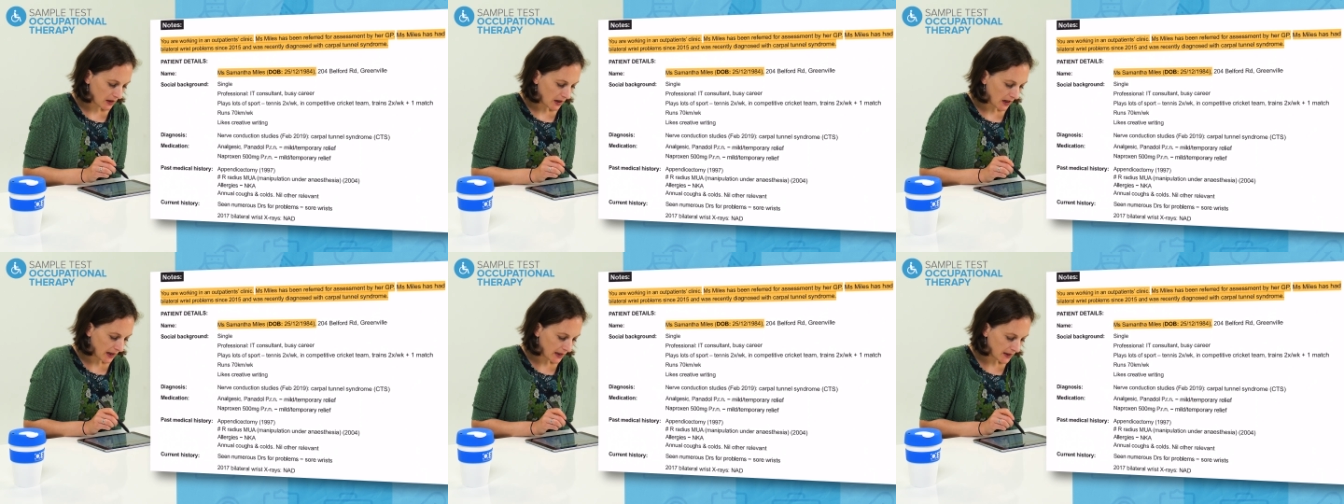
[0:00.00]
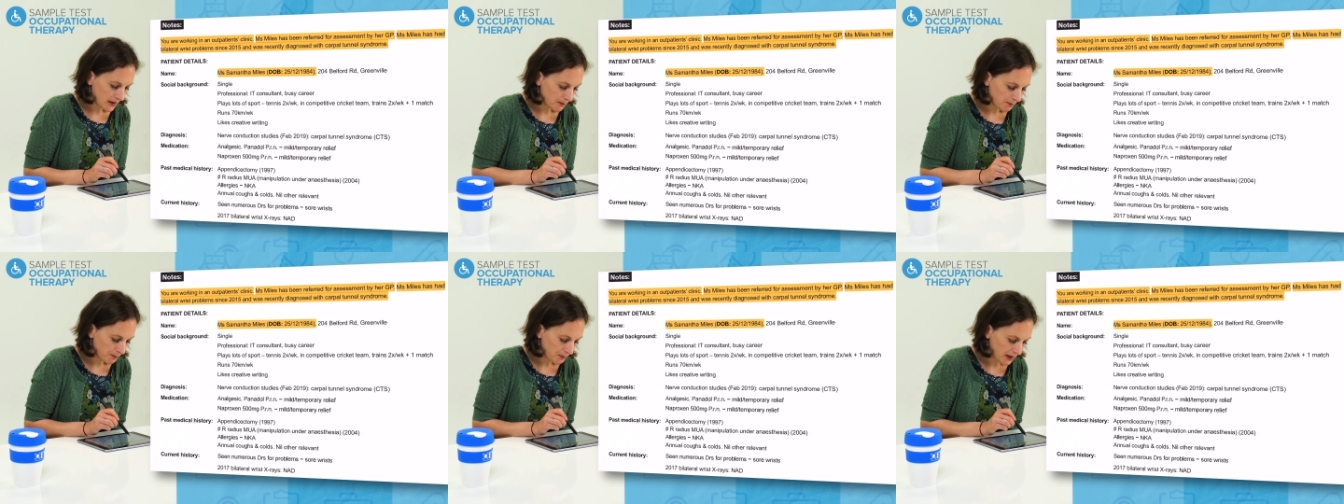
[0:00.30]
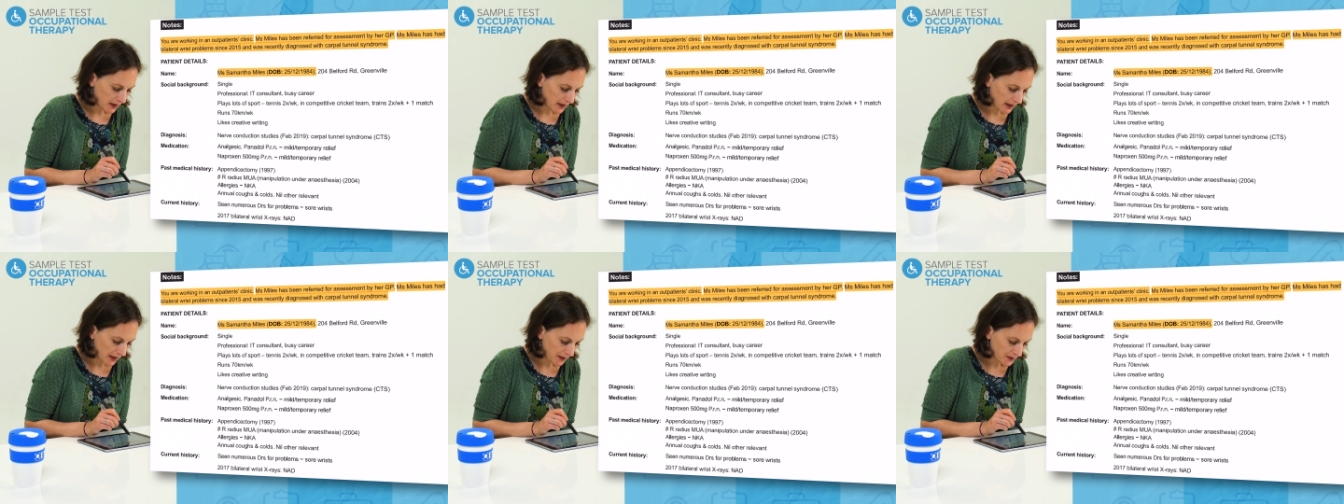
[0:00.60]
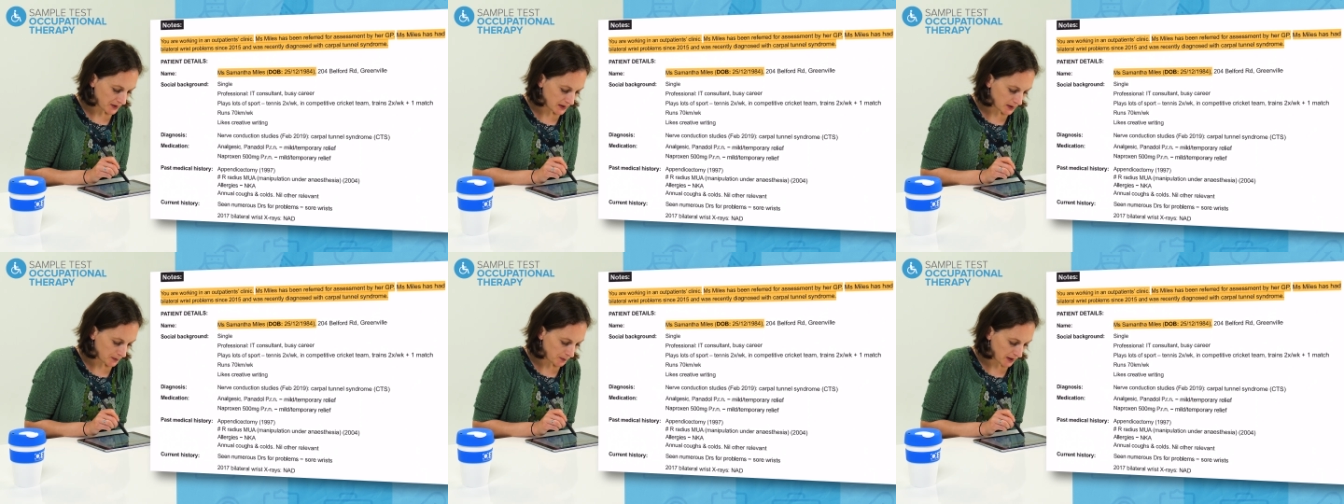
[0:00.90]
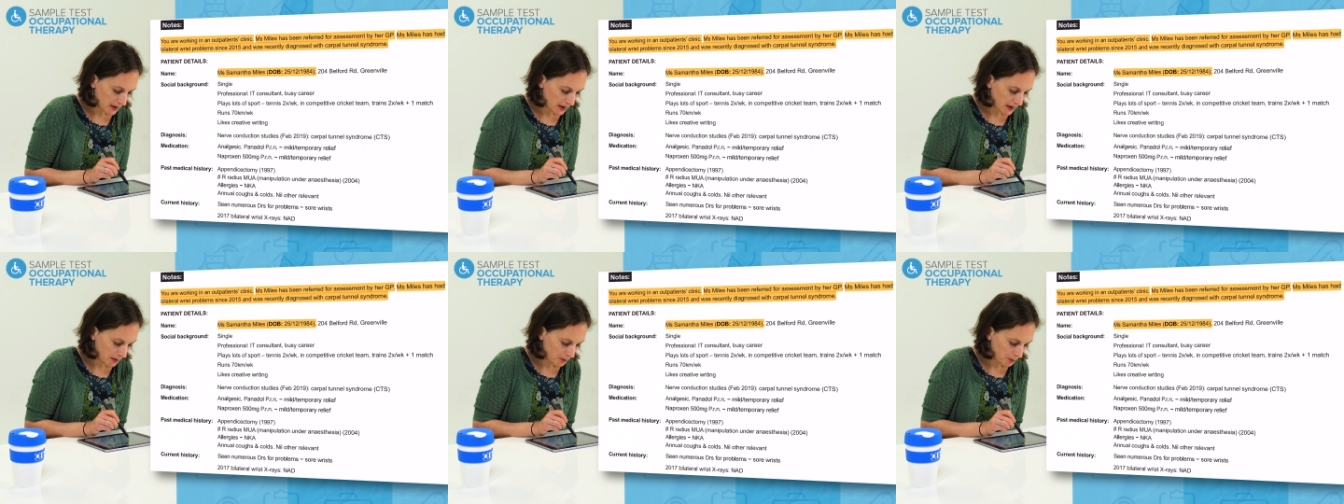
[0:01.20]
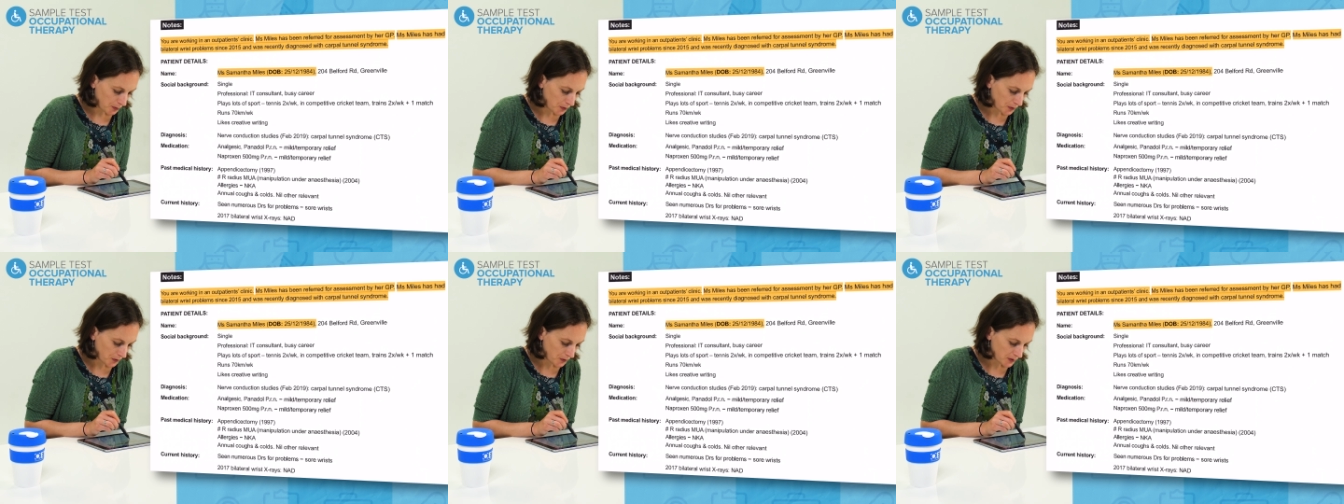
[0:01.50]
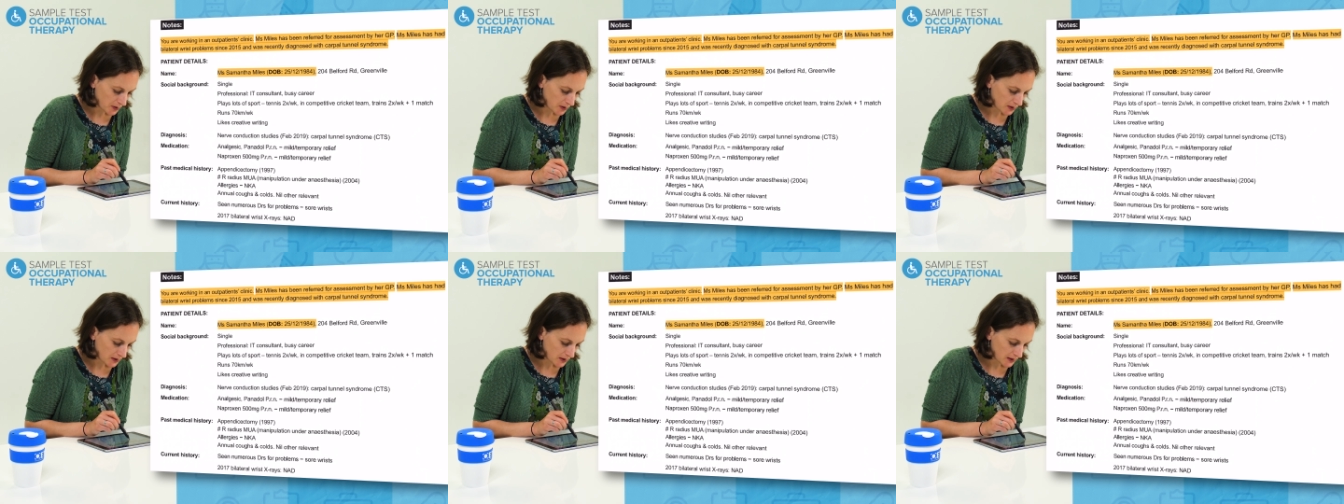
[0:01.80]
I can pick out as being
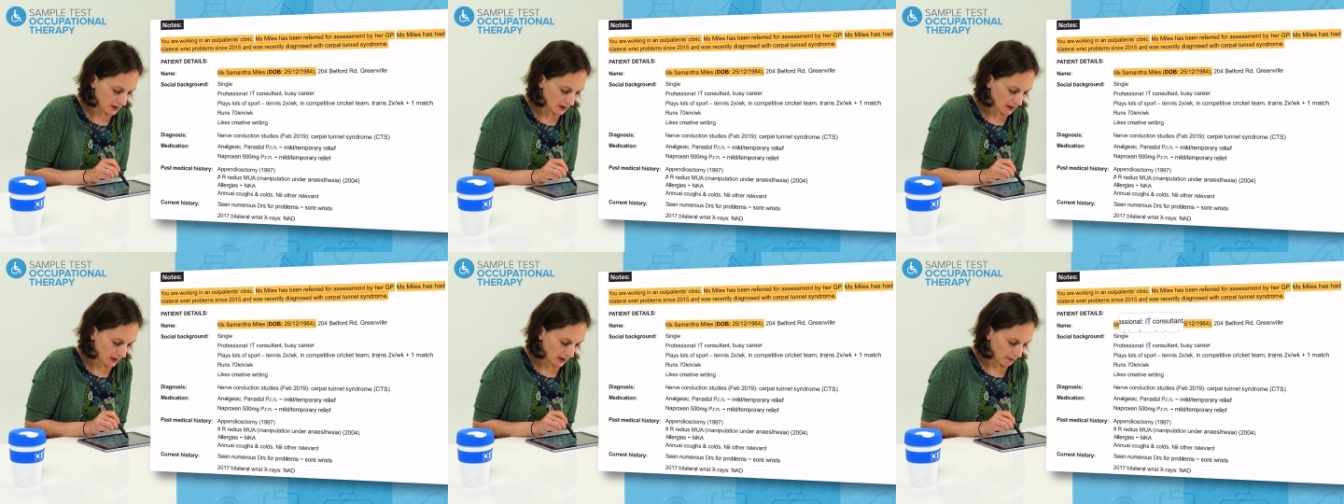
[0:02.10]
important